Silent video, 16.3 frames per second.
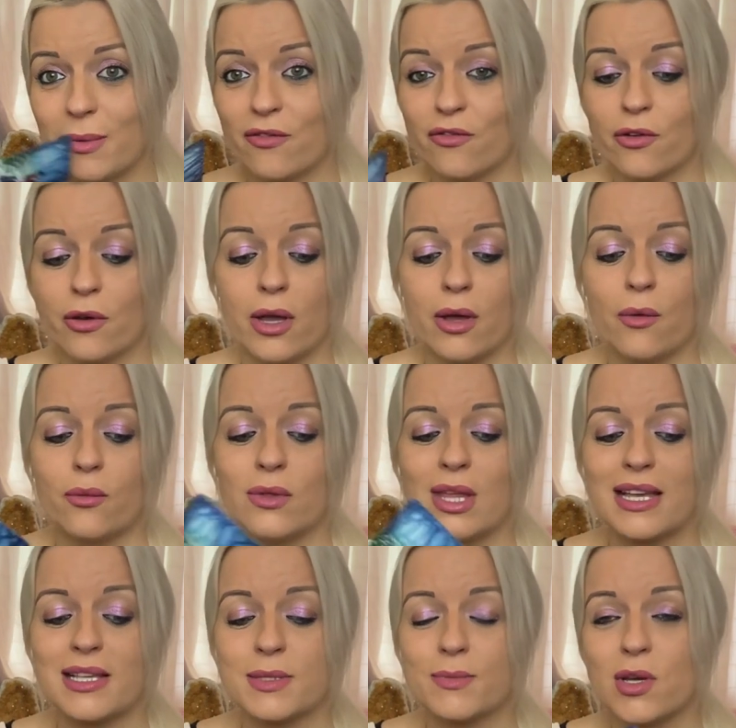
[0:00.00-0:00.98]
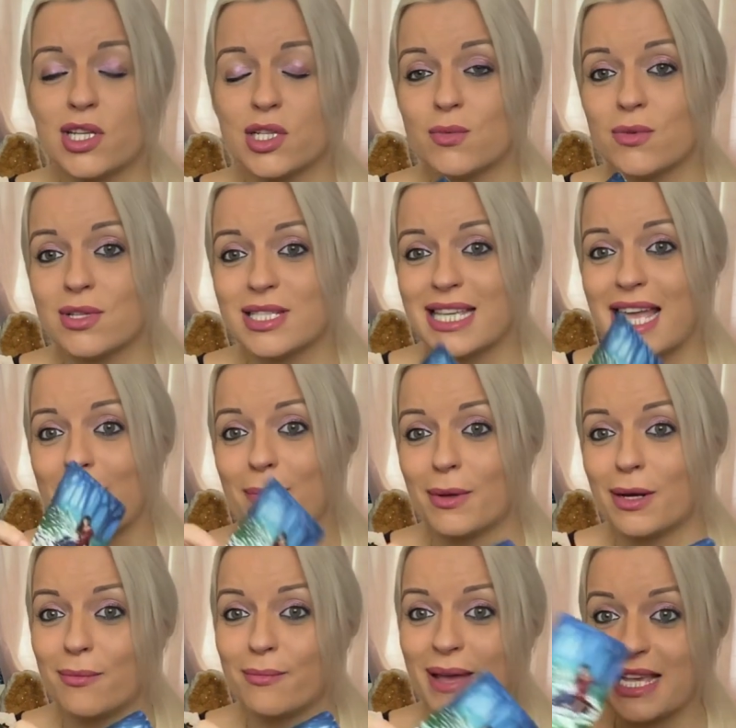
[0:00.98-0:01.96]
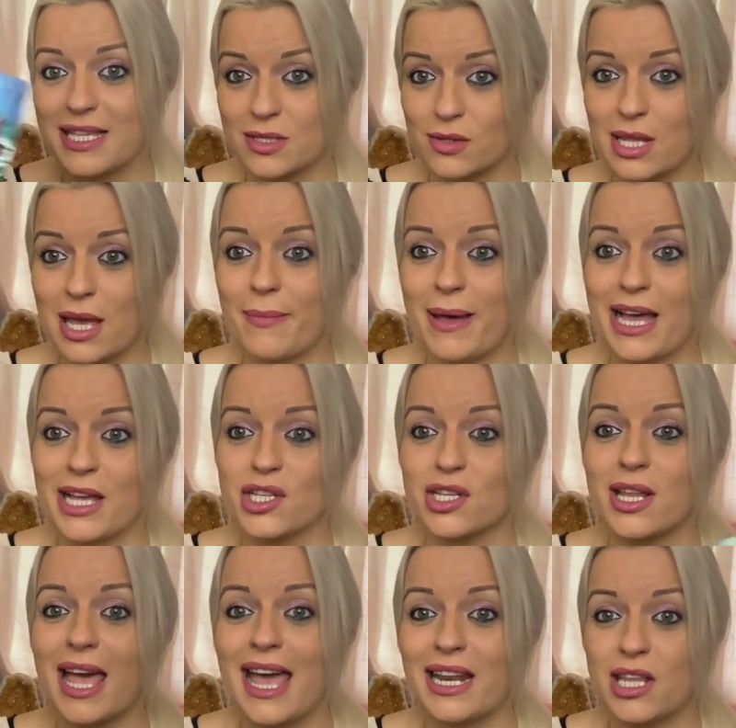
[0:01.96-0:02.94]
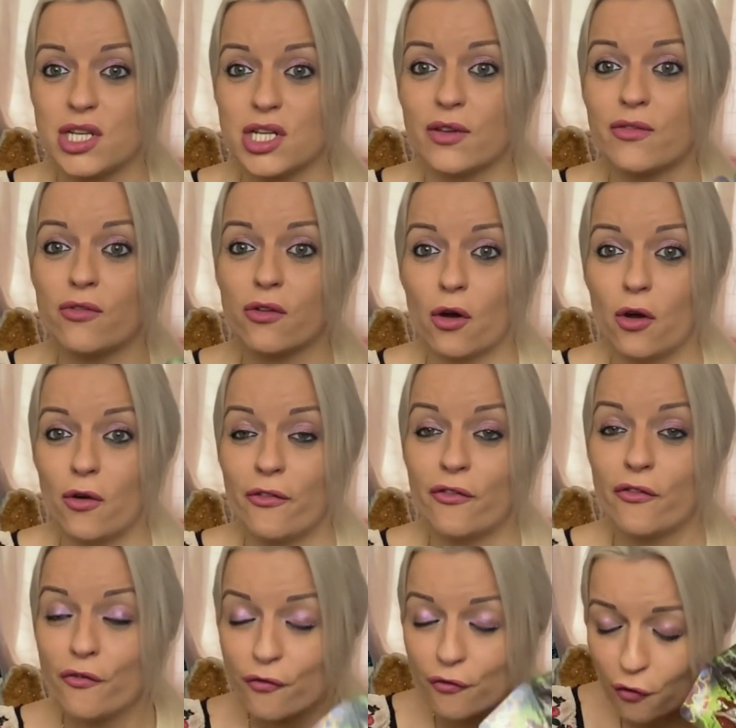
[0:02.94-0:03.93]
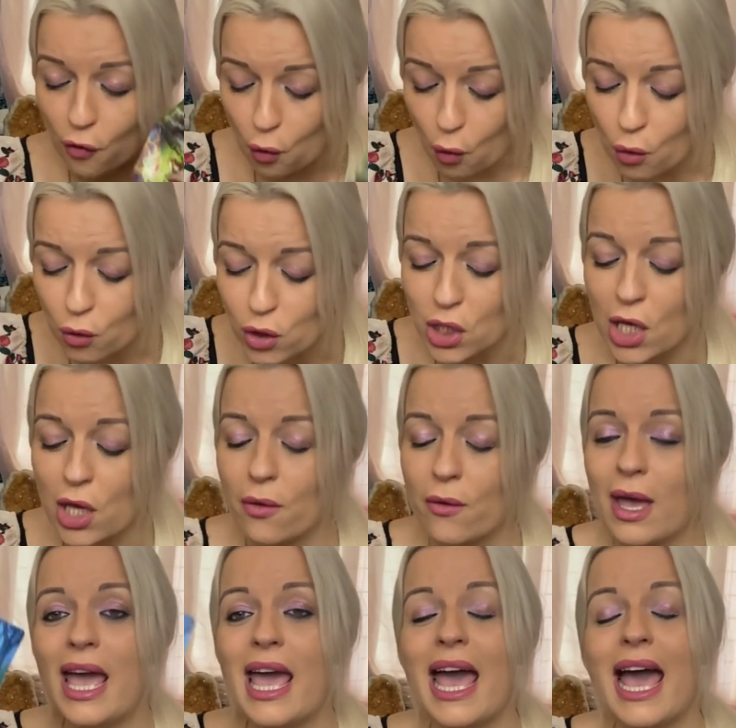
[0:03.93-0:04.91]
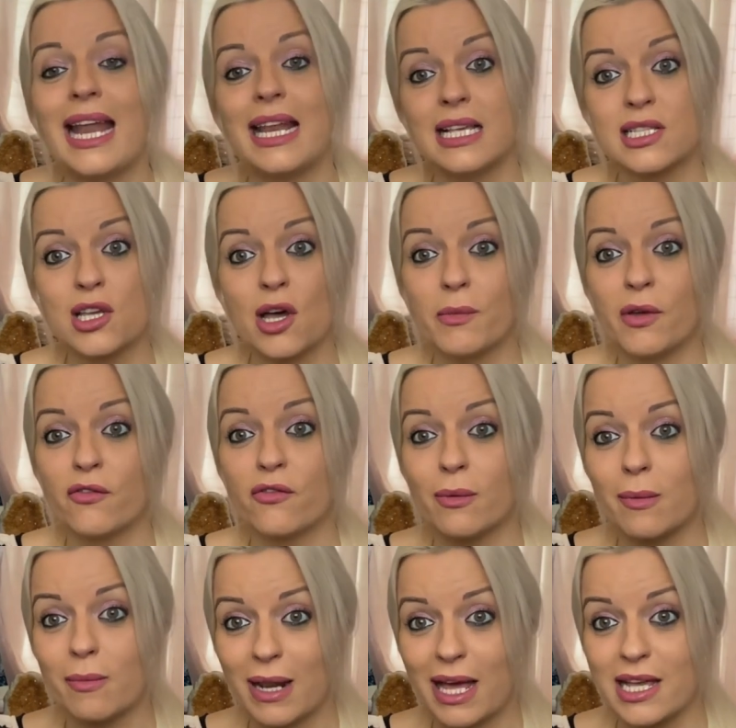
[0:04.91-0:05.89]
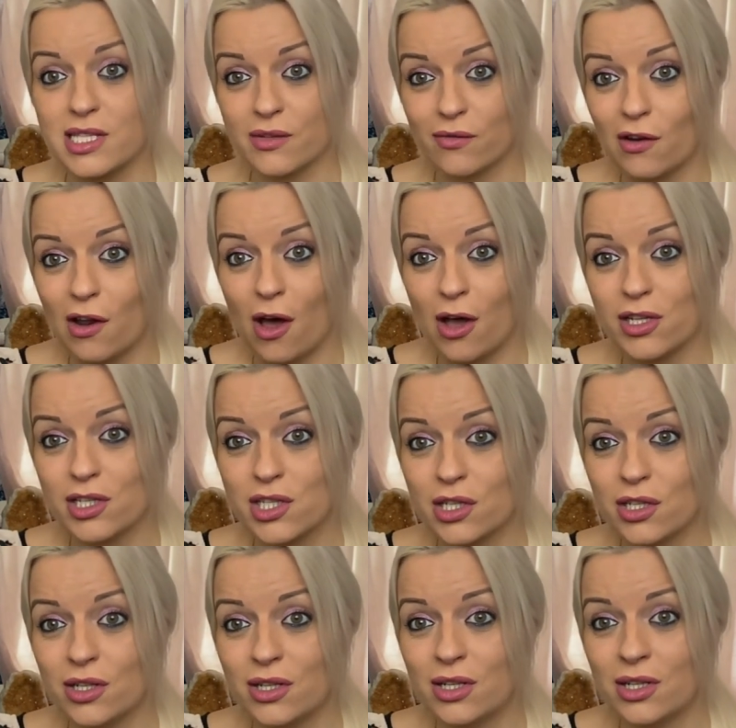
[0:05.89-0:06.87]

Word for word: coming through that is much more stable and based on their passionate energy for, for you. And it's coming from a place of loss.